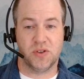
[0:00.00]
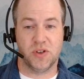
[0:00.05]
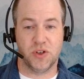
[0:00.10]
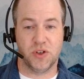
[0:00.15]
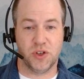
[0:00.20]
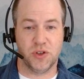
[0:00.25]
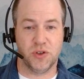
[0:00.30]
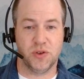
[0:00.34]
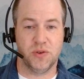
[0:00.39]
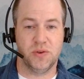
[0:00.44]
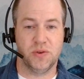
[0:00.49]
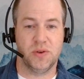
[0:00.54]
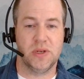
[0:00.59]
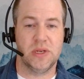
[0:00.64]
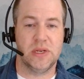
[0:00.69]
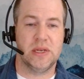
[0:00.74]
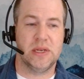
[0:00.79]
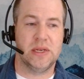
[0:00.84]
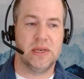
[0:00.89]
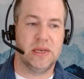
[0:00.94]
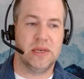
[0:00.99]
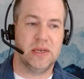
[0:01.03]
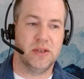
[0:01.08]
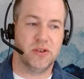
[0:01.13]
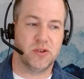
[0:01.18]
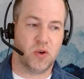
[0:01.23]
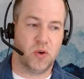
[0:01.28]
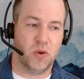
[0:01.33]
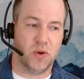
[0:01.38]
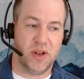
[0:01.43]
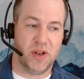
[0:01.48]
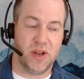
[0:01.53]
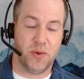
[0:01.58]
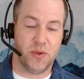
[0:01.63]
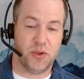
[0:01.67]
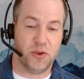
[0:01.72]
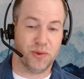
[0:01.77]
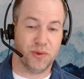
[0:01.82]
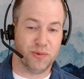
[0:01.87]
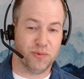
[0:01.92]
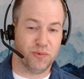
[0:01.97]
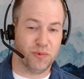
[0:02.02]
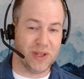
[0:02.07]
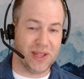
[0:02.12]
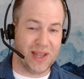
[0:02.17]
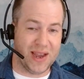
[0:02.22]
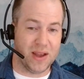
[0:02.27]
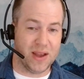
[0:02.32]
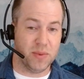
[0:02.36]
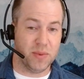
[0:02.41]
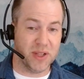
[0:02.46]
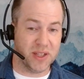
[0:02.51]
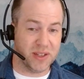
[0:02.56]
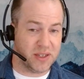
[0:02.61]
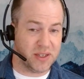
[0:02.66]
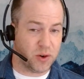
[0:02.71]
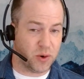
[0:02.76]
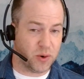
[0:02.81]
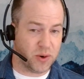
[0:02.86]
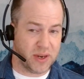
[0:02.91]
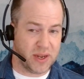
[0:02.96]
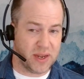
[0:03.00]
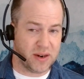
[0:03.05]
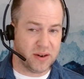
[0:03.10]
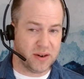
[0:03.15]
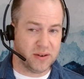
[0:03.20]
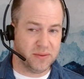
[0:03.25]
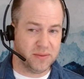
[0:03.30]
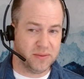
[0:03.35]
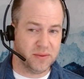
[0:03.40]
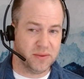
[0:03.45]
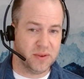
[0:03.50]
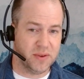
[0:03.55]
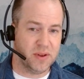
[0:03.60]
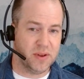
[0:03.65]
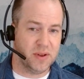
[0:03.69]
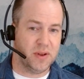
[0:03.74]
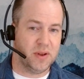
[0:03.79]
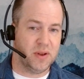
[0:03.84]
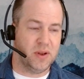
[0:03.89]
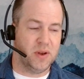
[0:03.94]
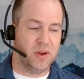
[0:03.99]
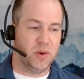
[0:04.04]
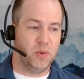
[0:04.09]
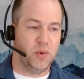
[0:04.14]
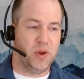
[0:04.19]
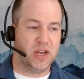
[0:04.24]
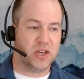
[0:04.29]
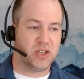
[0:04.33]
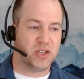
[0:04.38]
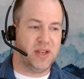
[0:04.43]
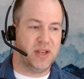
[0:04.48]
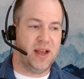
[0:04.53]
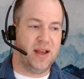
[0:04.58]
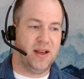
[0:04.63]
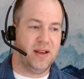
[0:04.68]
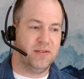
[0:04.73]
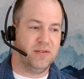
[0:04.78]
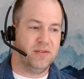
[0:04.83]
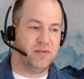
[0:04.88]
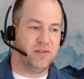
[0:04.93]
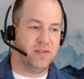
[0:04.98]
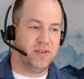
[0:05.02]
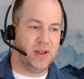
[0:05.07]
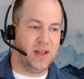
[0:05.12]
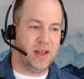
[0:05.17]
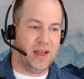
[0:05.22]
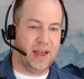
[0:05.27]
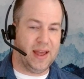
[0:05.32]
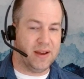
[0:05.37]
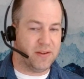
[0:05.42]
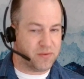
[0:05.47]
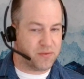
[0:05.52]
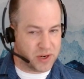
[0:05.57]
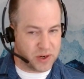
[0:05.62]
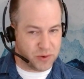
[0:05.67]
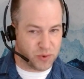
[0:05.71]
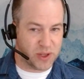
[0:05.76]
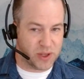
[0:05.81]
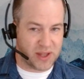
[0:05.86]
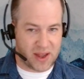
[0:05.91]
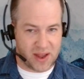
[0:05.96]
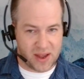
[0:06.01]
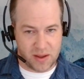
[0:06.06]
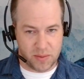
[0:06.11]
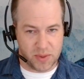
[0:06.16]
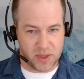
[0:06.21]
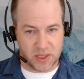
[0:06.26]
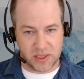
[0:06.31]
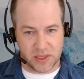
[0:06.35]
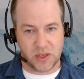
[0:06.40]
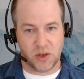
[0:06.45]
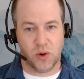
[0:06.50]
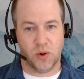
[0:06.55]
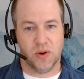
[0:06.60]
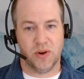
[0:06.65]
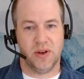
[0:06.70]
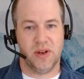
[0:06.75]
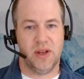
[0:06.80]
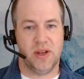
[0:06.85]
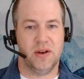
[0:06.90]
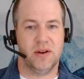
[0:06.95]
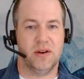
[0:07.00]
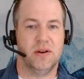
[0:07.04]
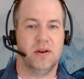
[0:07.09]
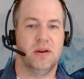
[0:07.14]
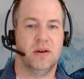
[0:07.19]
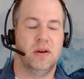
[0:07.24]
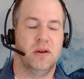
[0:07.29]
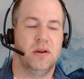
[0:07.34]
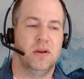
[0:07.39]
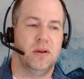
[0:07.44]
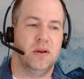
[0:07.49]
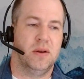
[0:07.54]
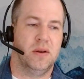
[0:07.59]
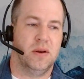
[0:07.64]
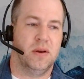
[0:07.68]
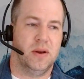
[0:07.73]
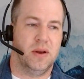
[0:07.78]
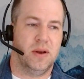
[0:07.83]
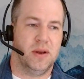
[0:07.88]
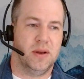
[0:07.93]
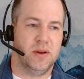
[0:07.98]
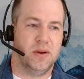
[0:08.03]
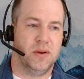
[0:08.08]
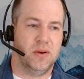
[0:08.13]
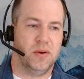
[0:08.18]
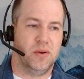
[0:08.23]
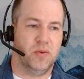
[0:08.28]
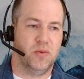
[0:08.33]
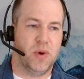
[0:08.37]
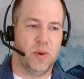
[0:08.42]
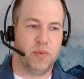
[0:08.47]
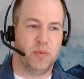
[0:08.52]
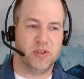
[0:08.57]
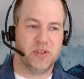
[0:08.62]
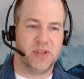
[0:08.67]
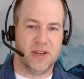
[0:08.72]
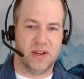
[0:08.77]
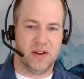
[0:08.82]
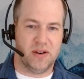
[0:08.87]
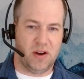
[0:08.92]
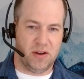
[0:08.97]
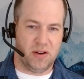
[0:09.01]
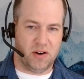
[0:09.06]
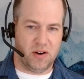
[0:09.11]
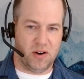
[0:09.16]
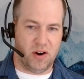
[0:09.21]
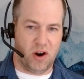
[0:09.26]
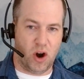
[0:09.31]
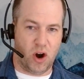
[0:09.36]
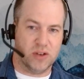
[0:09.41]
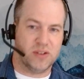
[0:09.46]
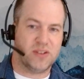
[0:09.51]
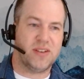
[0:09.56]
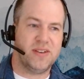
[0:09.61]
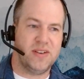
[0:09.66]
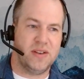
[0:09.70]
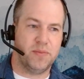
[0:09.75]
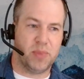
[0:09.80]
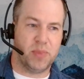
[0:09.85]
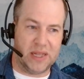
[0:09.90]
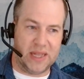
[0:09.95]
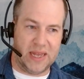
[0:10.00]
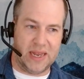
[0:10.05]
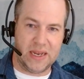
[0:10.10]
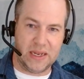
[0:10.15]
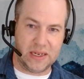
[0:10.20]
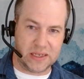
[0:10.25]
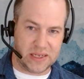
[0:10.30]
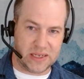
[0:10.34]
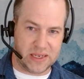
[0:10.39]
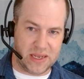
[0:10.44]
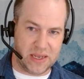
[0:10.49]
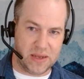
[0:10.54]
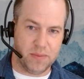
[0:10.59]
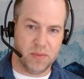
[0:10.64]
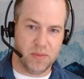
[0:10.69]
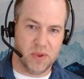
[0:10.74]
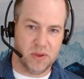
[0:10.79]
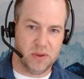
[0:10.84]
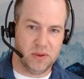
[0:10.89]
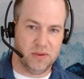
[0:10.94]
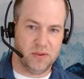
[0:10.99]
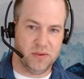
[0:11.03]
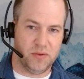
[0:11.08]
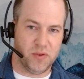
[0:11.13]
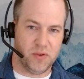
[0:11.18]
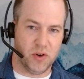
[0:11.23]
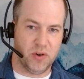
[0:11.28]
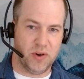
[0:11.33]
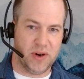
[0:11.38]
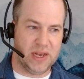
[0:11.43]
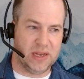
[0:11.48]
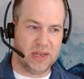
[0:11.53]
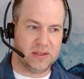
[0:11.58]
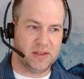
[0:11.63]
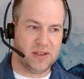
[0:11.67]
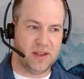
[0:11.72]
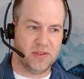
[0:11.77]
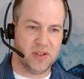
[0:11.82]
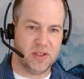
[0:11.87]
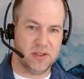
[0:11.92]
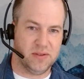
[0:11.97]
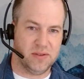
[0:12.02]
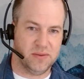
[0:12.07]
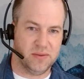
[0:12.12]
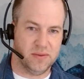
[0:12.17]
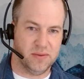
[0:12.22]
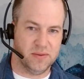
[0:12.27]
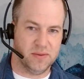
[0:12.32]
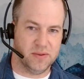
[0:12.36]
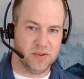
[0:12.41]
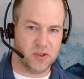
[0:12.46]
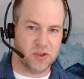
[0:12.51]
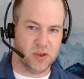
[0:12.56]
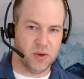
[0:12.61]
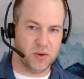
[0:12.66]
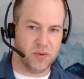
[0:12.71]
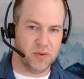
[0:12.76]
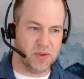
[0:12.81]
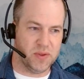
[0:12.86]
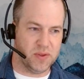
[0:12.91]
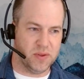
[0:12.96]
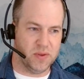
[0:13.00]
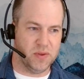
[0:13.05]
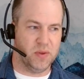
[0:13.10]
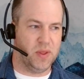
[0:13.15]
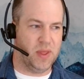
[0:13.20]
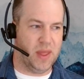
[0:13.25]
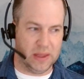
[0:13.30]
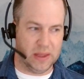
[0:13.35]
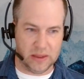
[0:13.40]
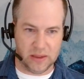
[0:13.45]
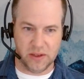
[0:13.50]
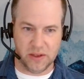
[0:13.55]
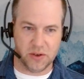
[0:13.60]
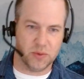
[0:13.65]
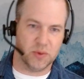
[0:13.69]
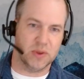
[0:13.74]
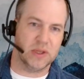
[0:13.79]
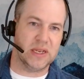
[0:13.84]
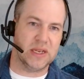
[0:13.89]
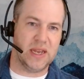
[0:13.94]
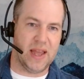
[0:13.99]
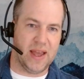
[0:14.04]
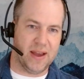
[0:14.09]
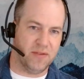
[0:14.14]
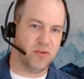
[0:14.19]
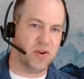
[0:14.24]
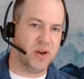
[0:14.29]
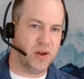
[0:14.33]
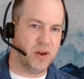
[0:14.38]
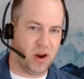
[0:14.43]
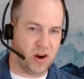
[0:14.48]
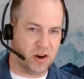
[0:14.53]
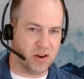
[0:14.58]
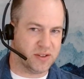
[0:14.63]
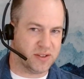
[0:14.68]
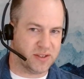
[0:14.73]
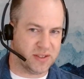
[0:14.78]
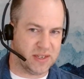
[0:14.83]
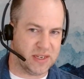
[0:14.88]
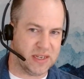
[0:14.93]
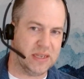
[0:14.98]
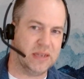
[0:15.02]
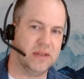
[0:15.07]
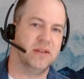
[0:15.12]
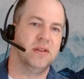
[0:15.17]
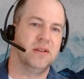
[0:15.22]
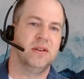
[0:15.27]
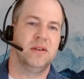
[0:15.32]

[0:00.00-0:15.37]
to do is coordinate with your reliability coordinator. We actually have every reliability coordinator represented on our RC planning team for GridEx 7. So literally every RC